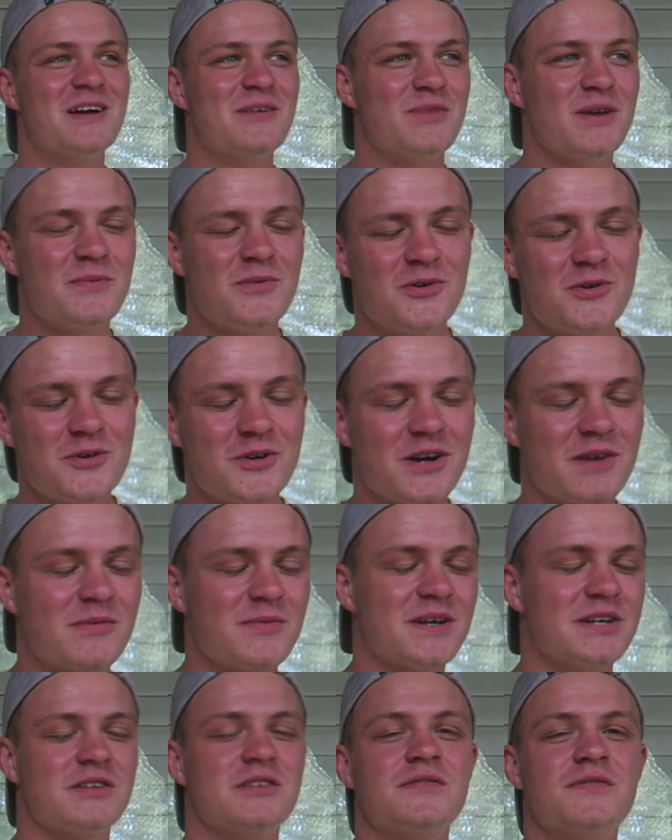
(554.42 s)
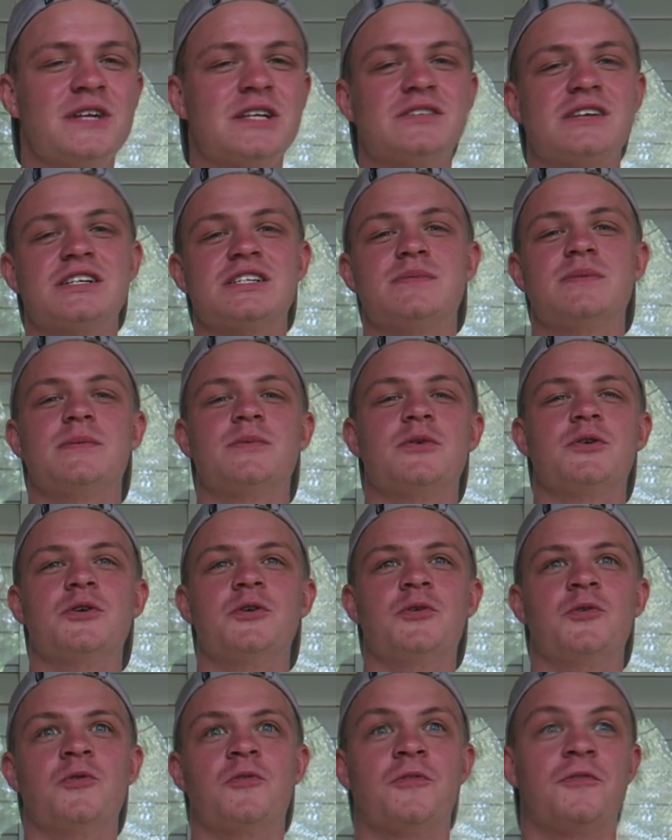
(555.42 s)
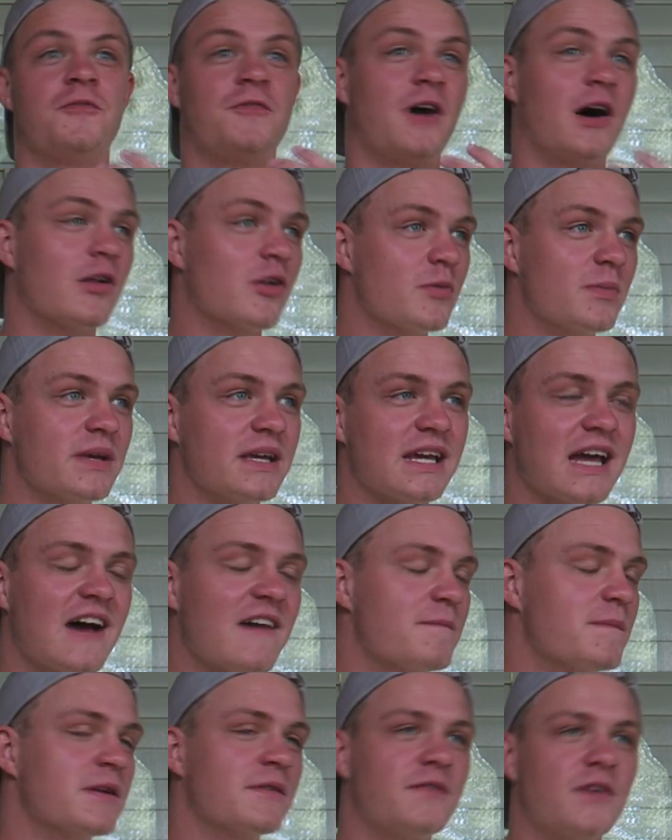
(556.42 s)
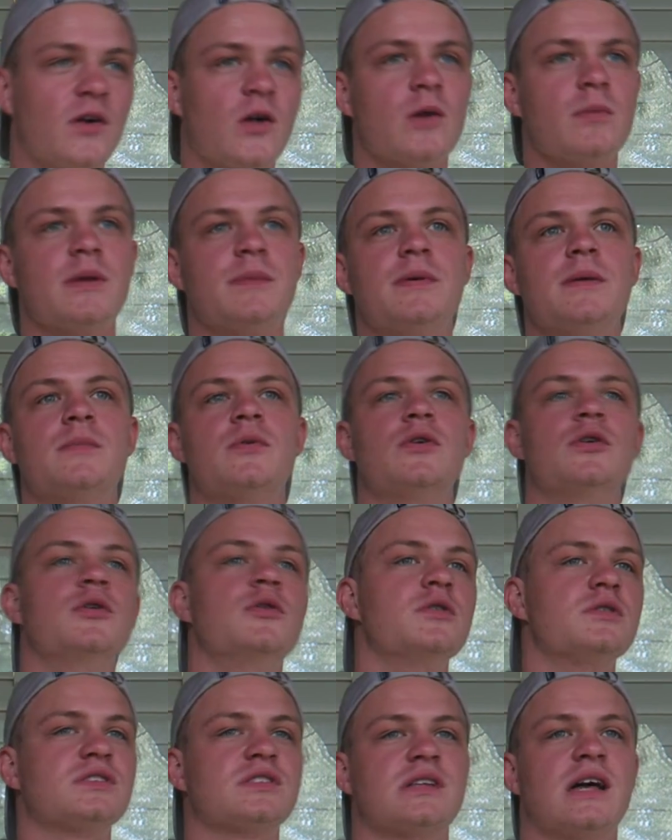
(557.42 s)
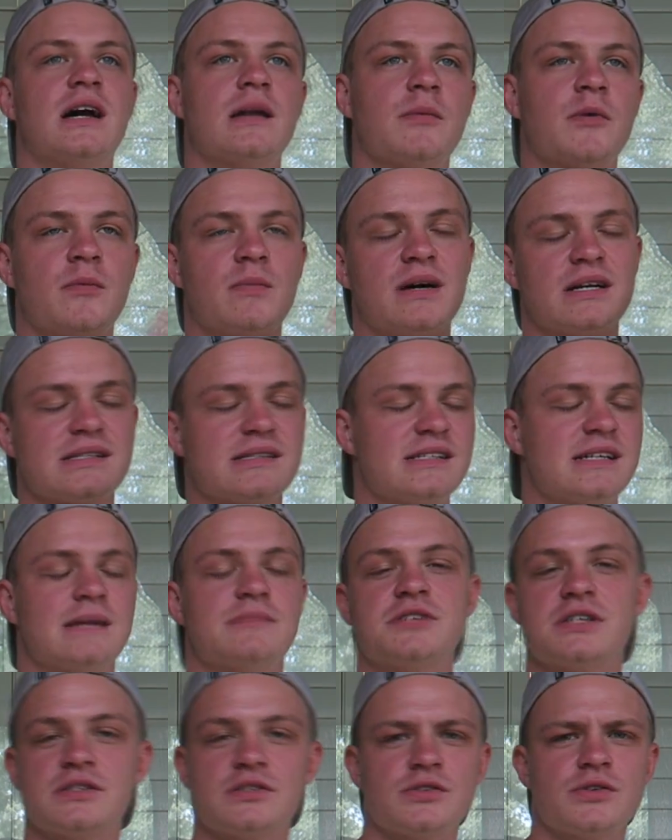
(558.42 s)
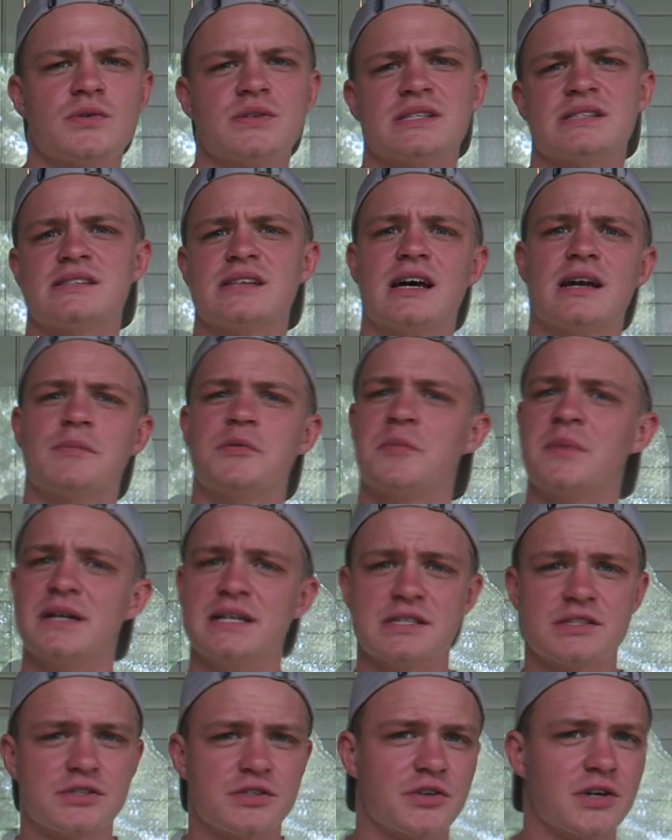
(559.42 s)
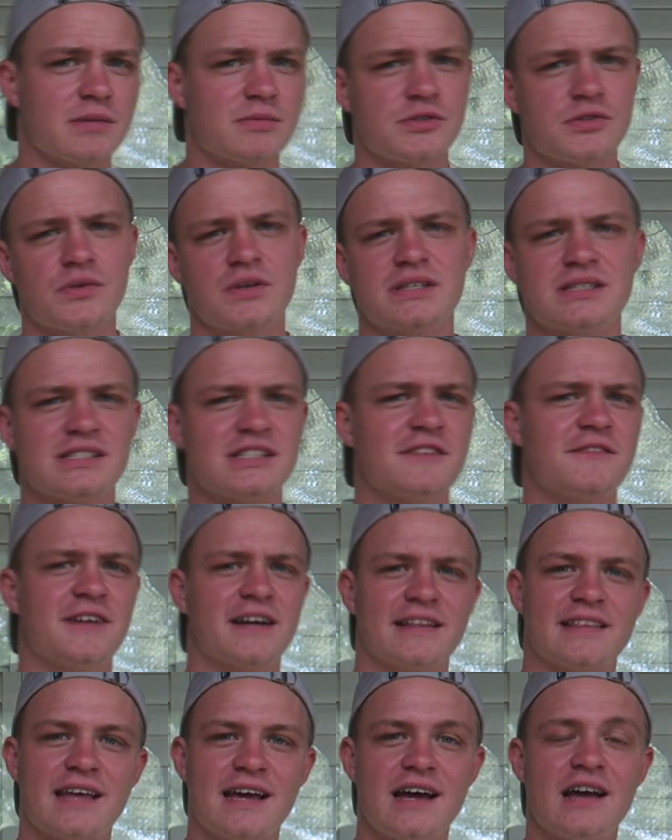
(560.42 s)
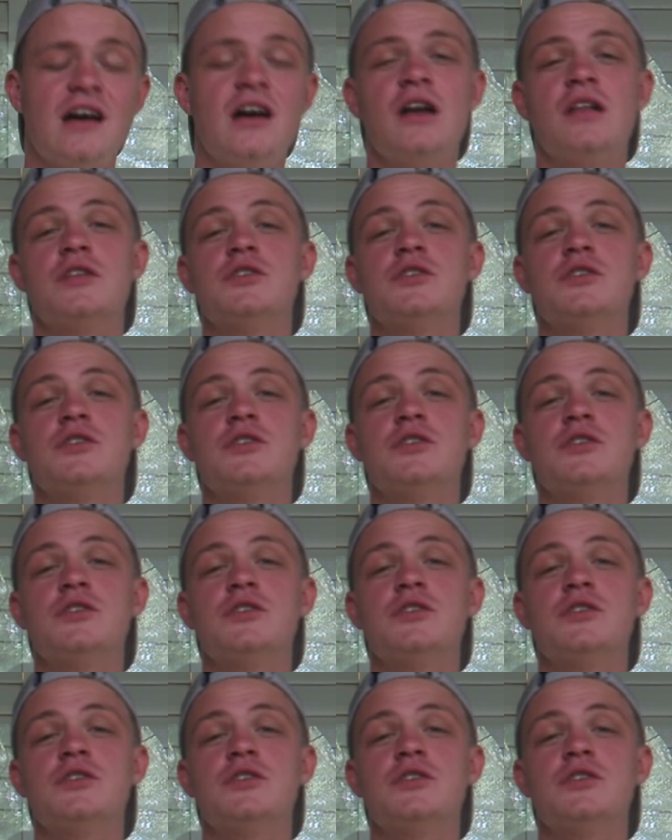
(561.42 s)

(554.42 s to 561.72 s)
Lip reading: People who come to my YouTube videos are actually people who follow me, have been following me, people who slide up on my Snapchat stories and slide up on my Instagram stories and stuff like that.